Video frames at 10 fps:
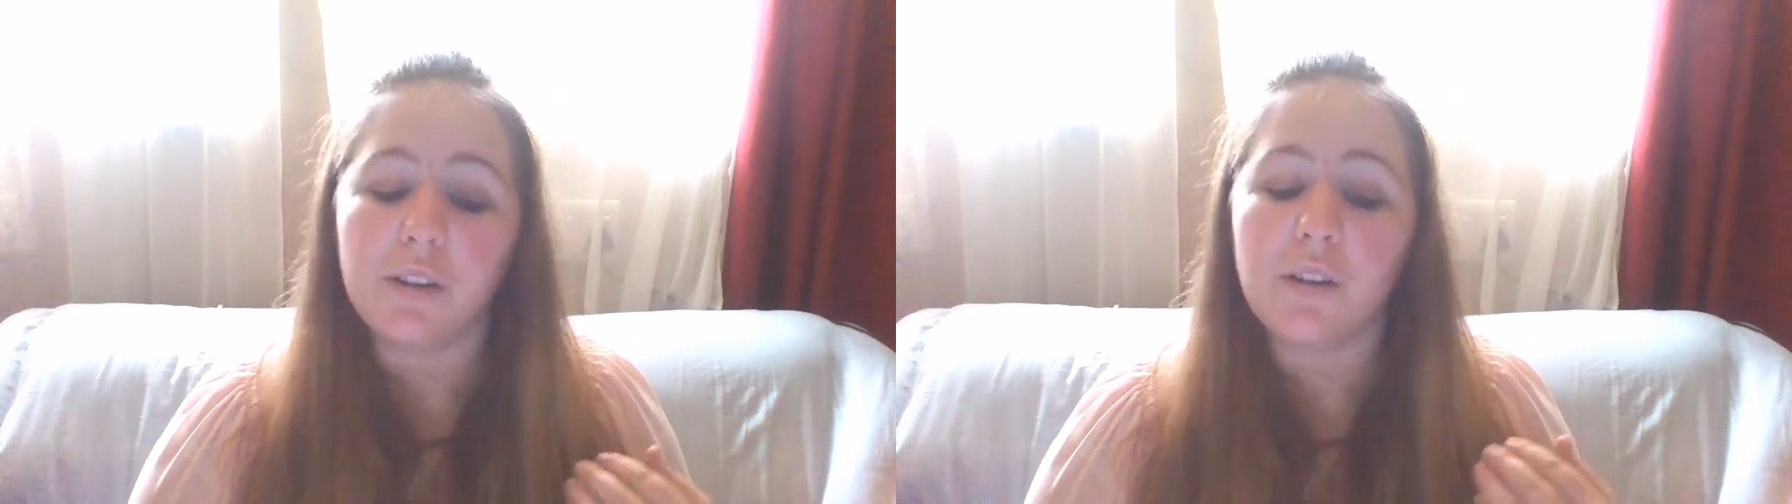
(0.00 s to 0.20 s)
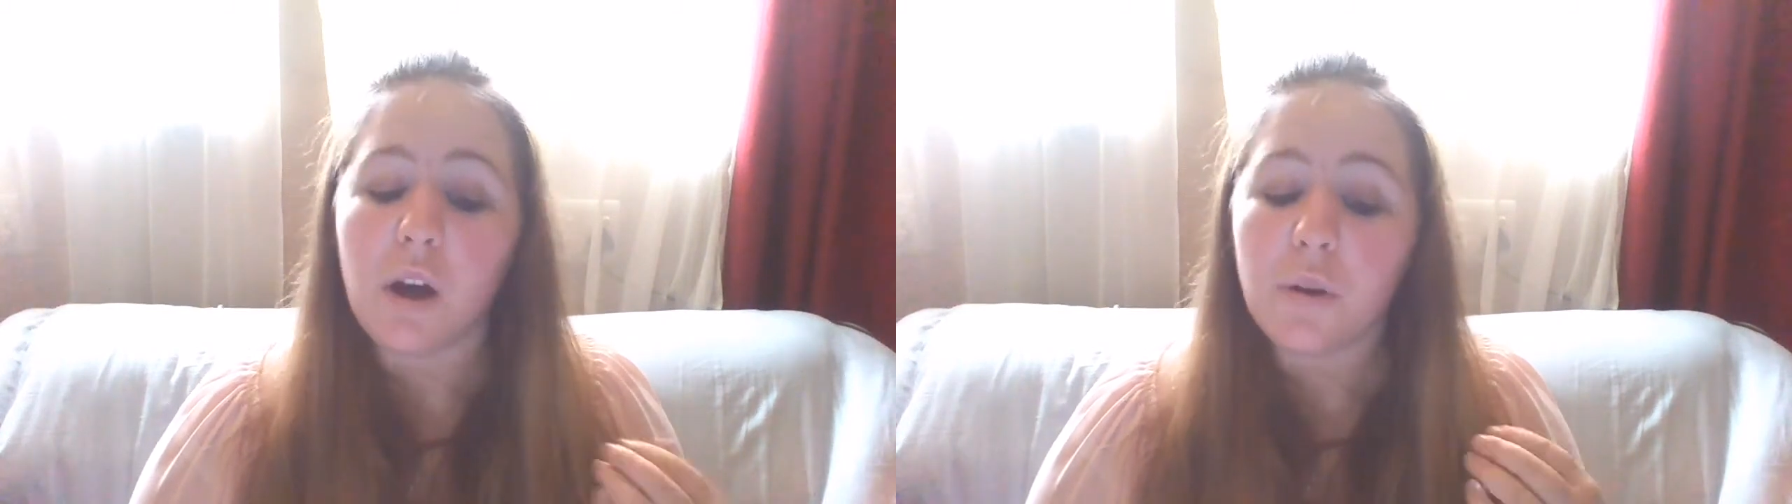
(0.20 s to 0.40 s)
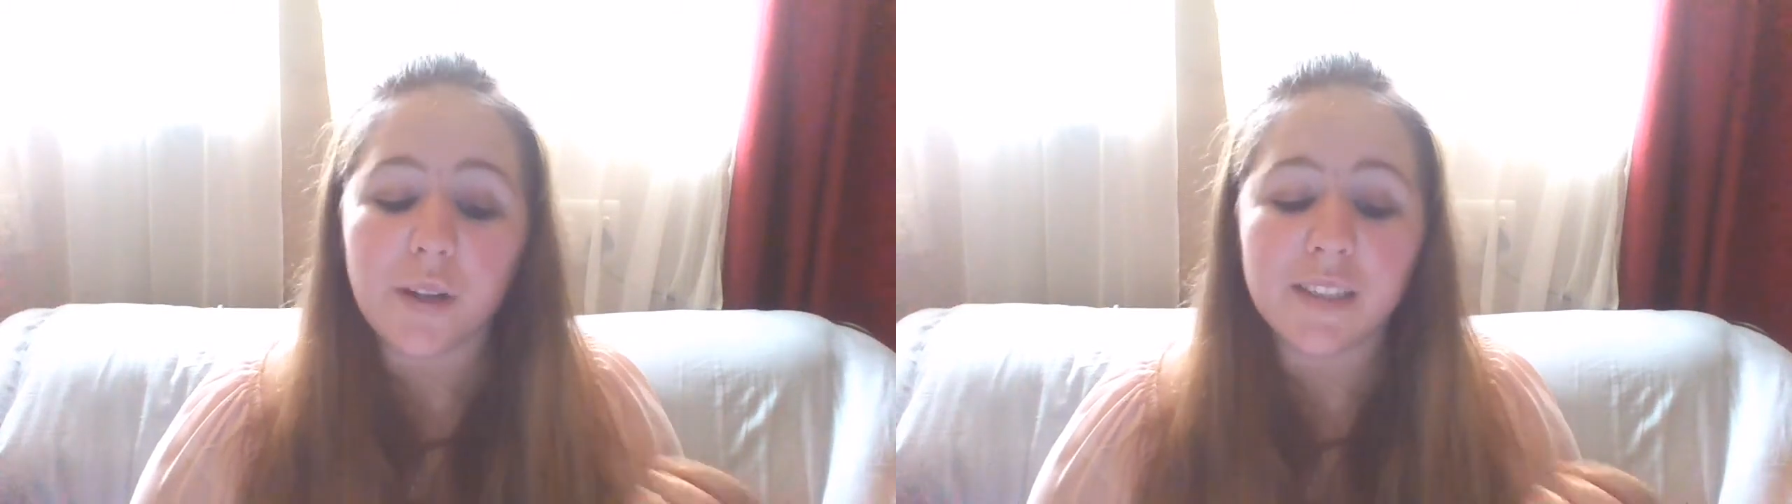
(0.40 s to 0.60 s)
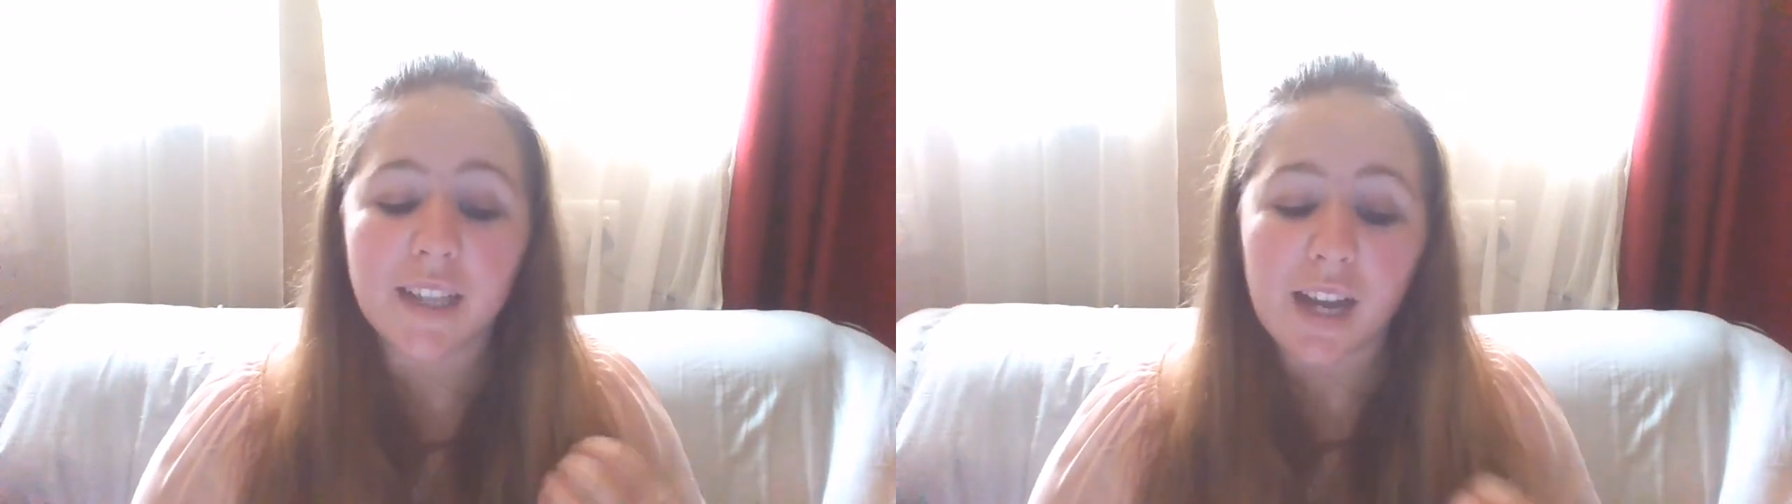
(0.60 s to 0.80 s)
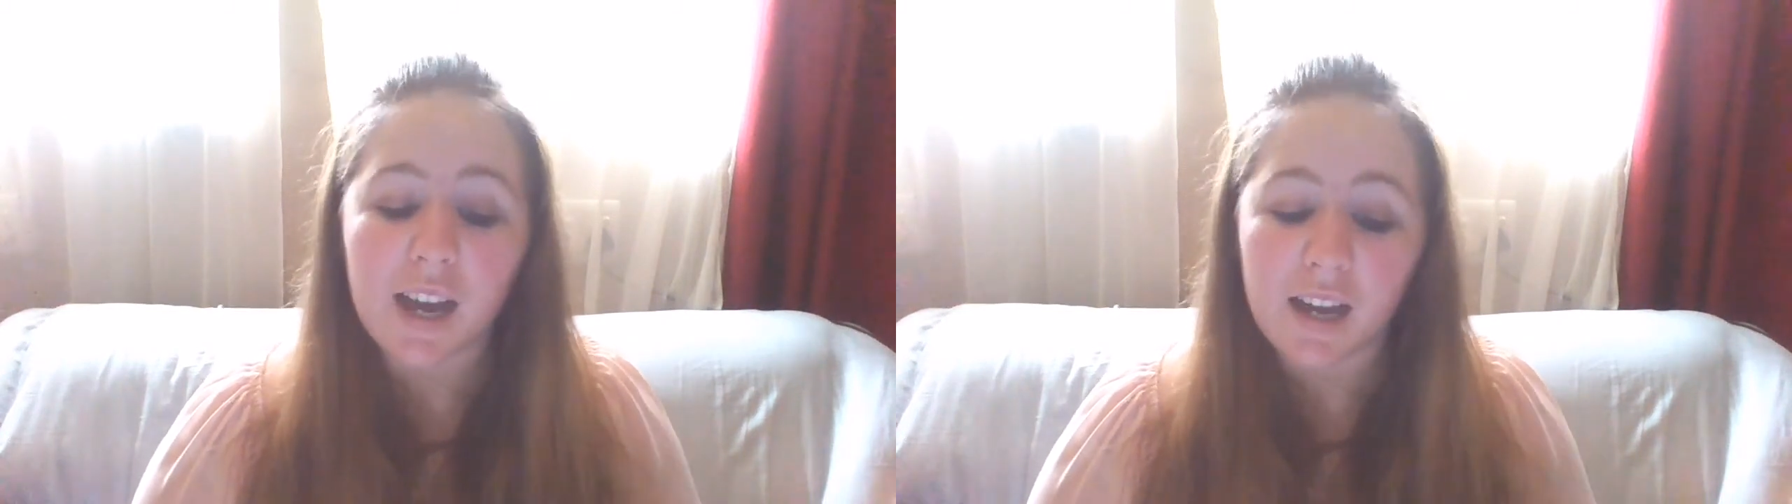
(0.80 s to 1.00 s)
God wants
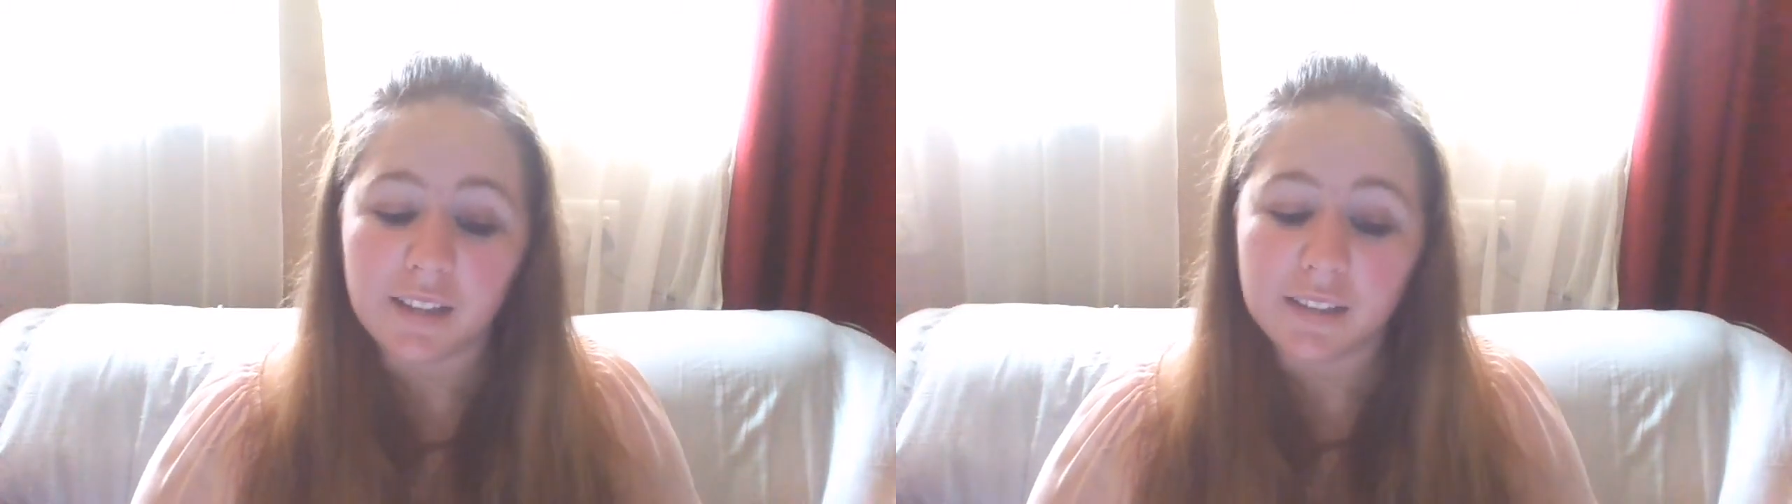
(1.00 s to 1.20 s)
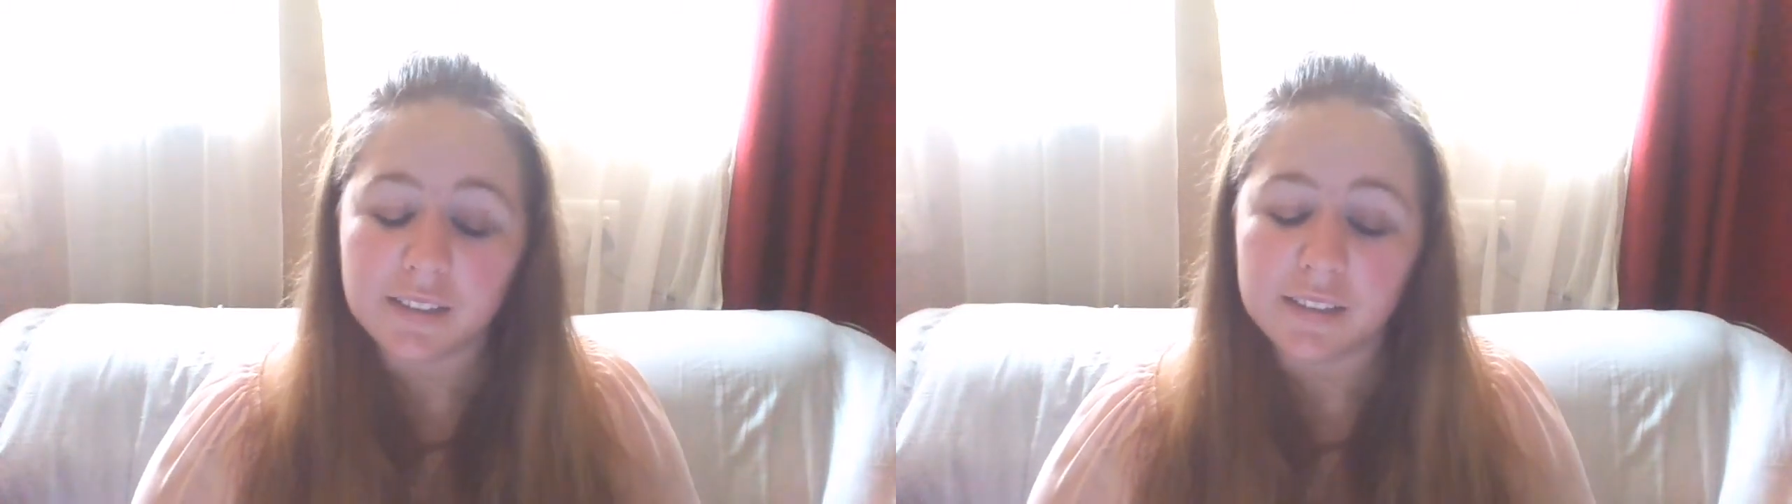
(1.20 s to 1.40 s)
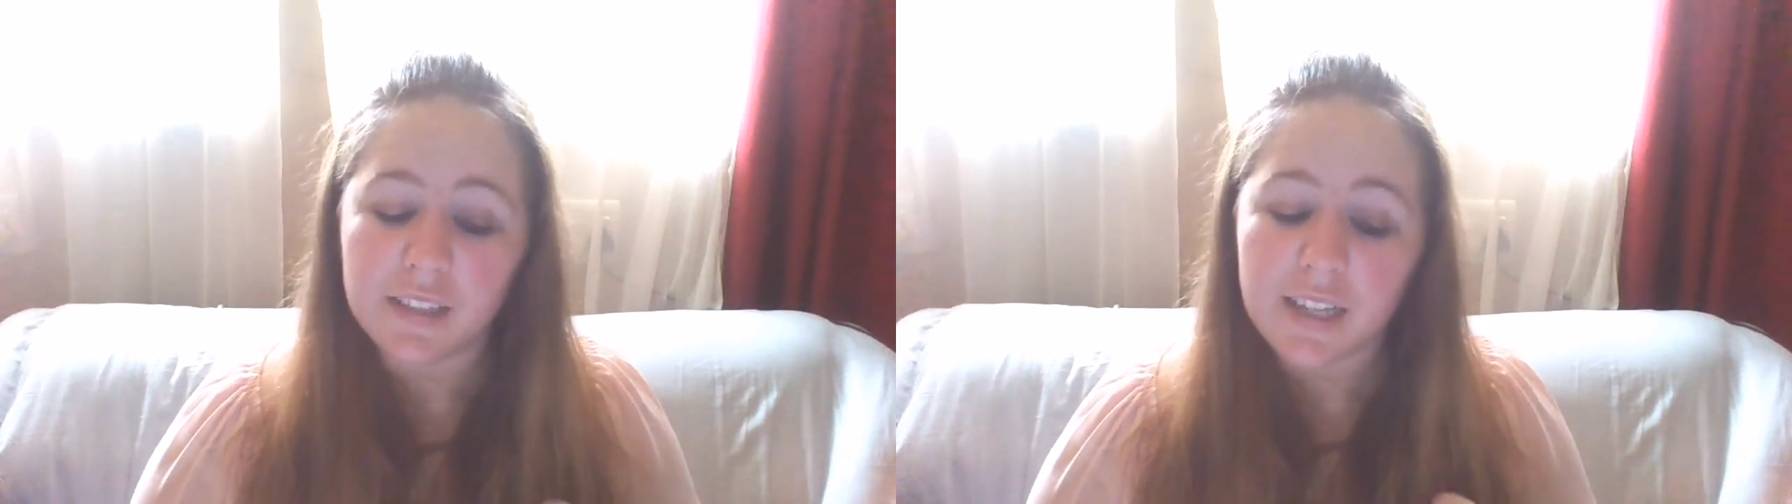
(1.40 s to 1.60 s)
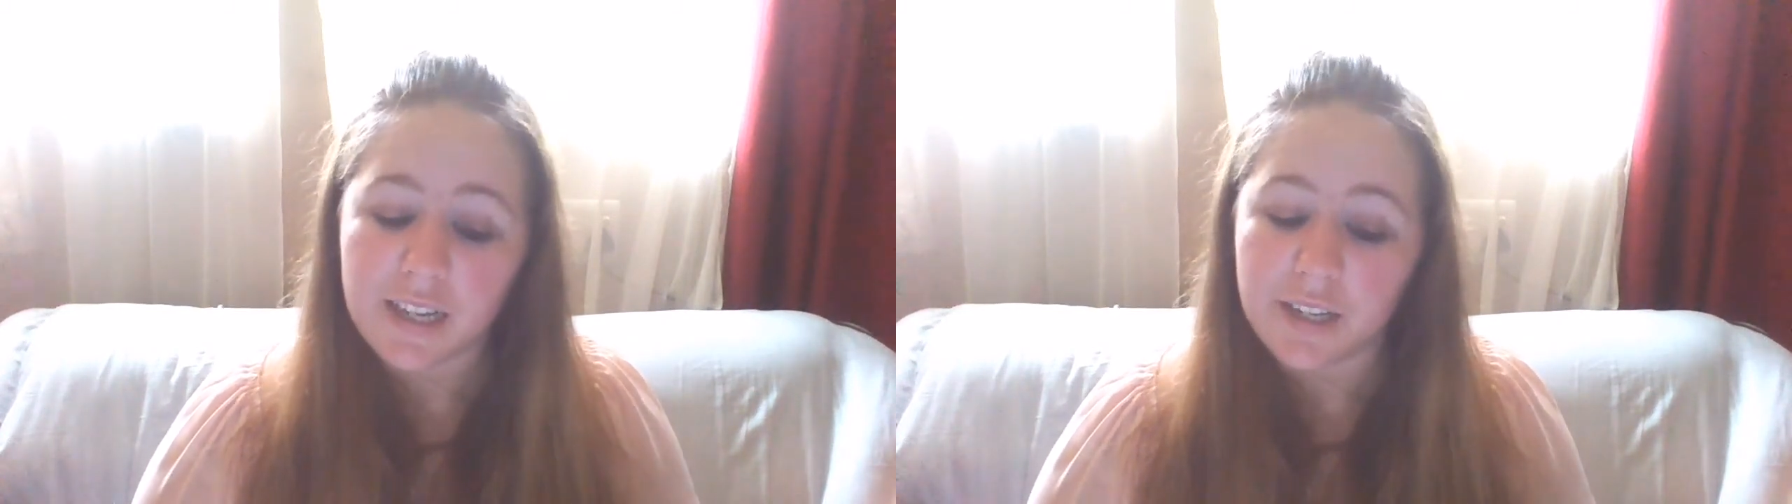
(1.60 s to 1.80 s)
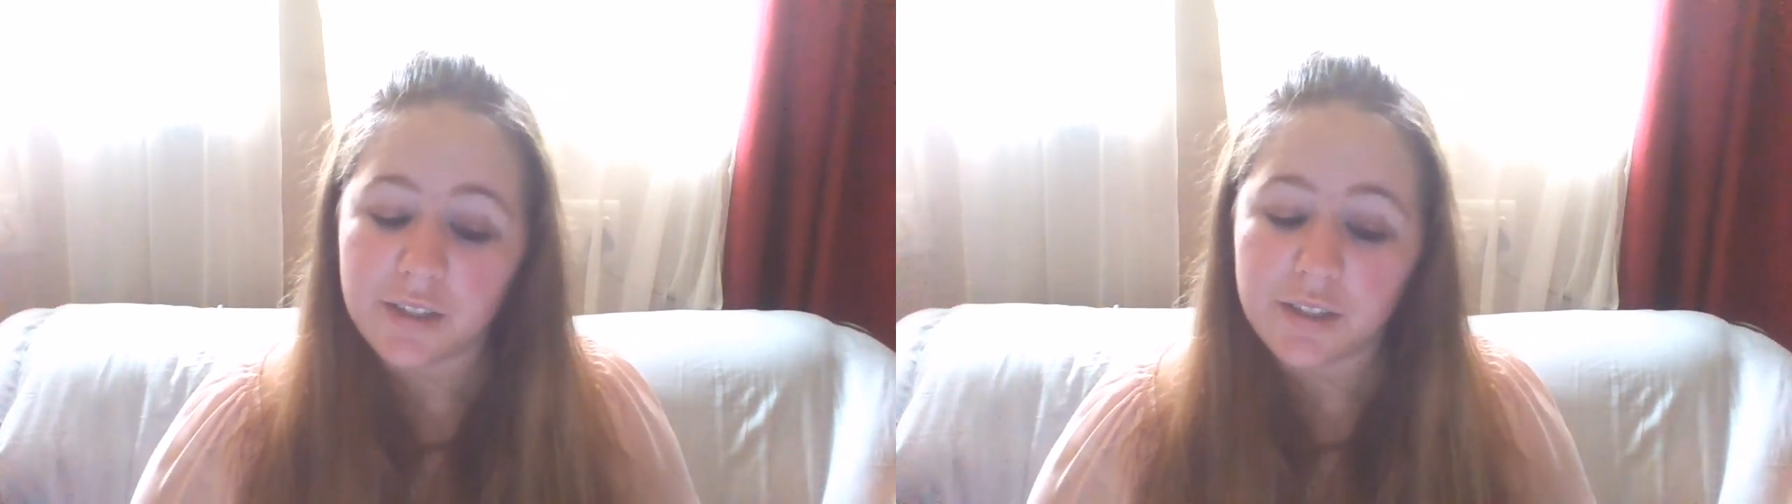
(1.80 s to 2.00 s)
us
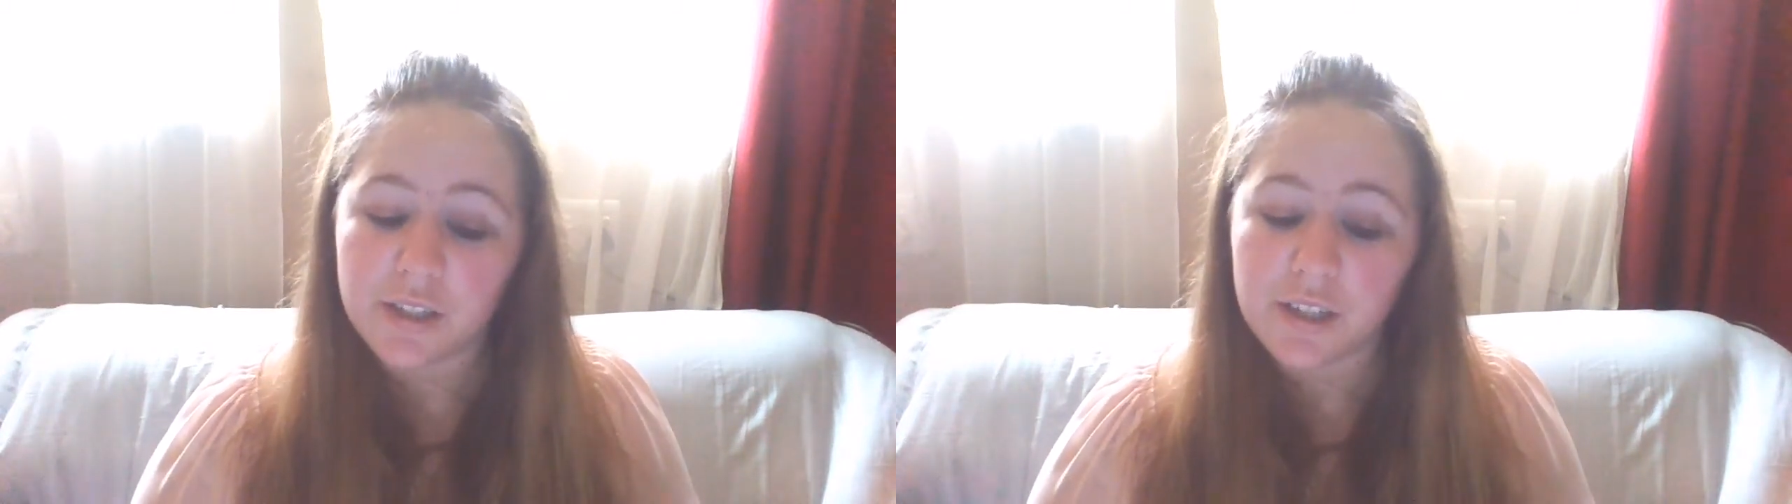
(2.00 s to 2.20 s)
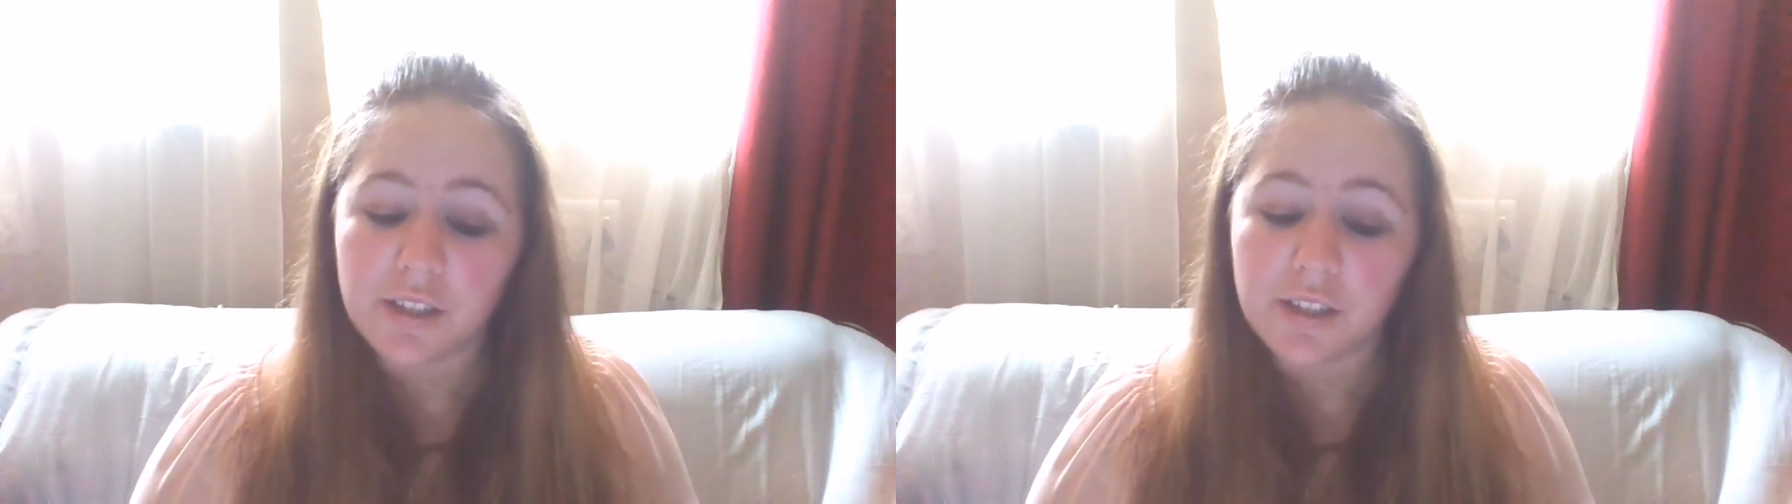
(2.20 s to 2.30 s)
each